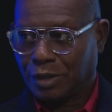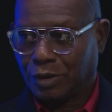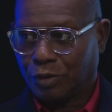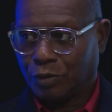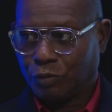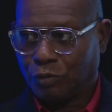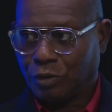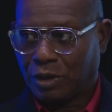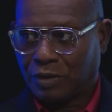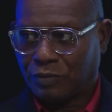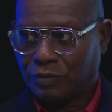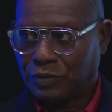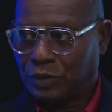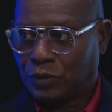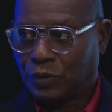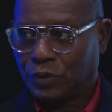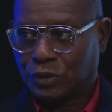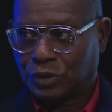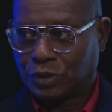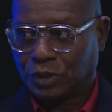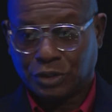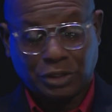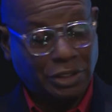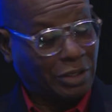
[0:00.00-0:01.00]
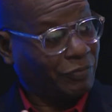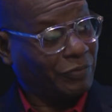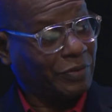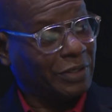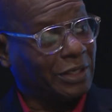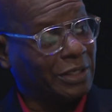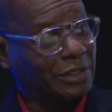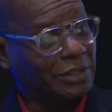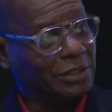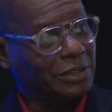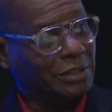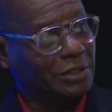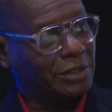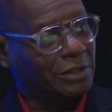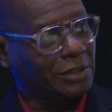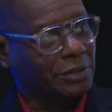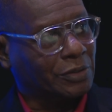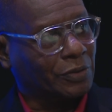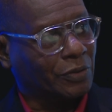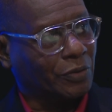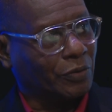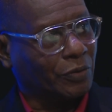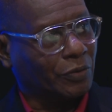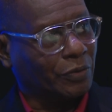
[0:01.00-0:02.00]
We have no such evidence.
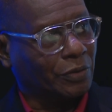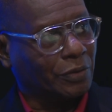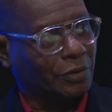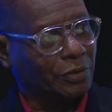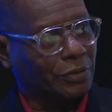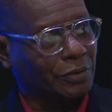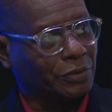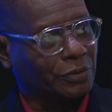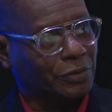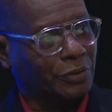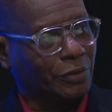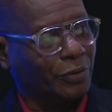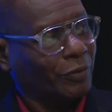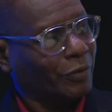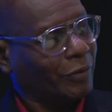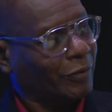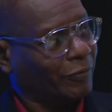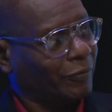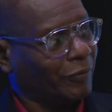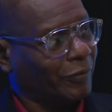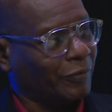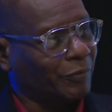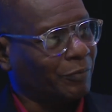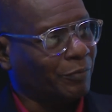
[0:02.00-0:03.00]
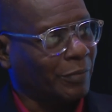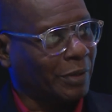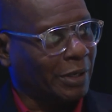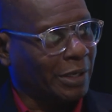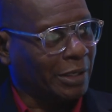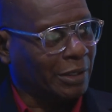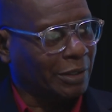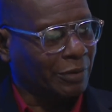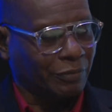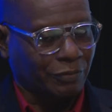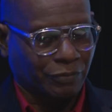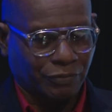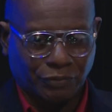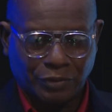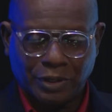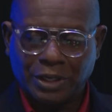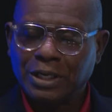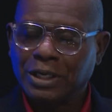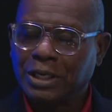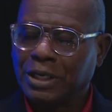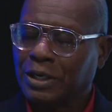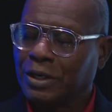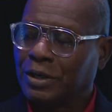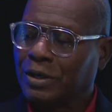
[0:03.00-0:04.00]
So, so if my
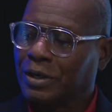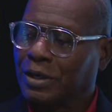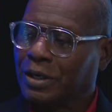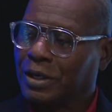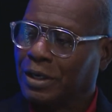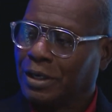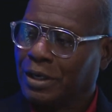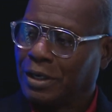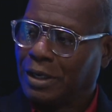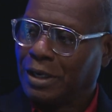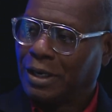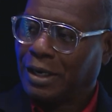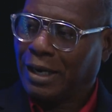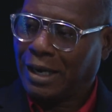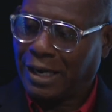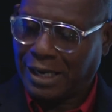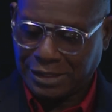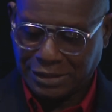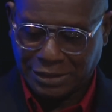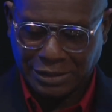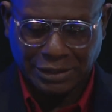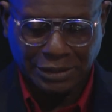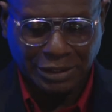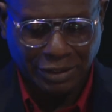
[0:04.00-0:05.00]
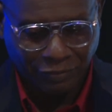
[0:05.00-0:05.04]
friend here has that